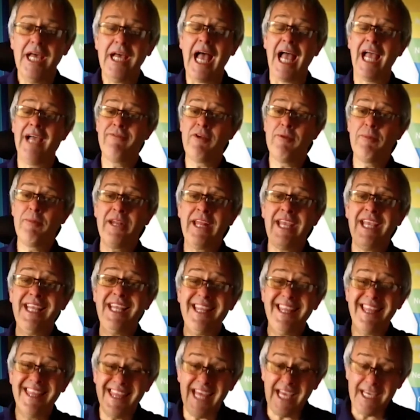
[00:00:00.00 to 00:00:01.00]
Everybody,
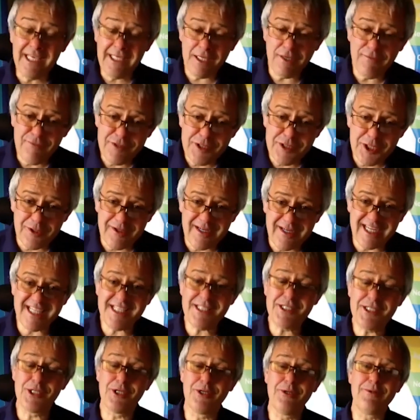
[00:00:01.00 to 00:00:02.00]
thank you for tuning in
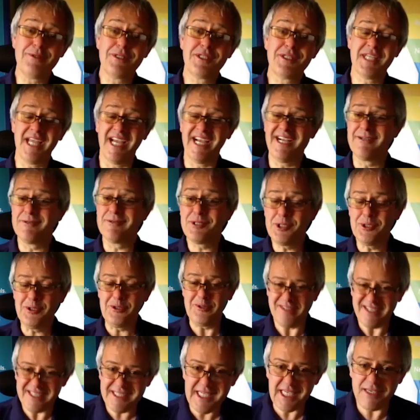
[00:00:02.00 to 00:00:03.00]
to Sales Talk,
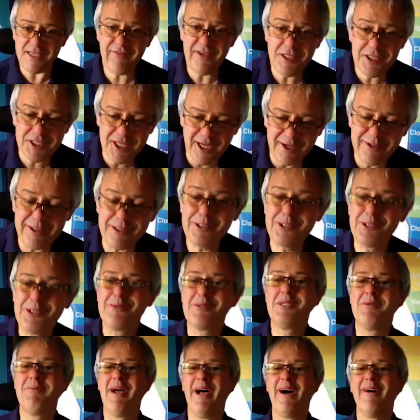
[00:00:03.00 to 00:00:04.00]
the TV show that talks
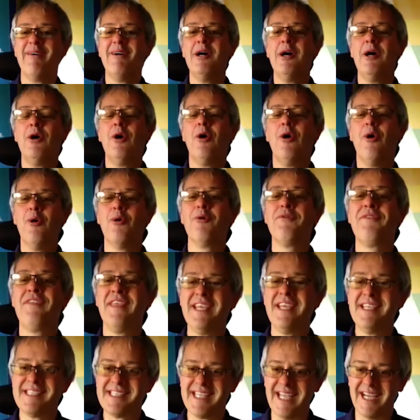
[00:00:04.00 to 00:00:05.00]
about all
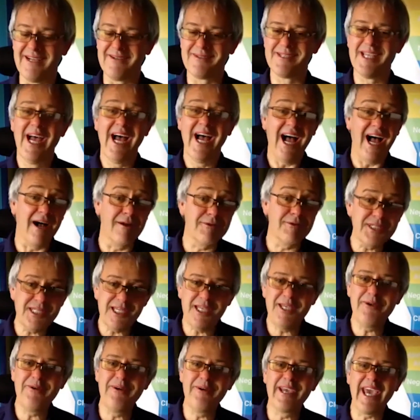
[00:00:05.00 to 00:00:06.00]
things sales. I'll see
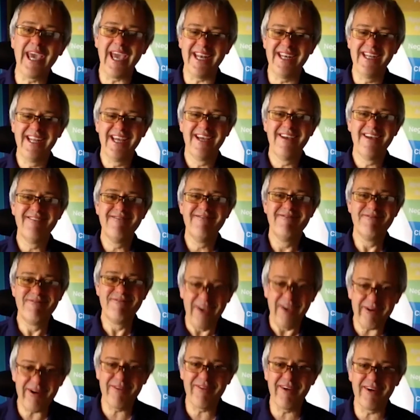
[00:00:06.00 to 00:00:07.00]
you again
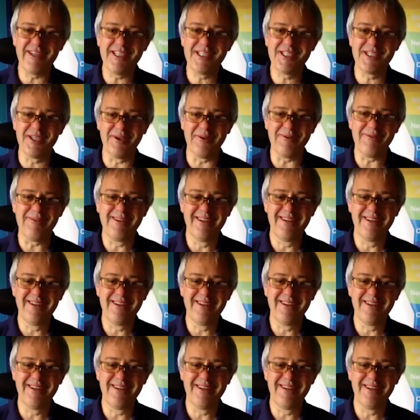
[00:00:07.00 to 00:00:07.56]
very, very soon.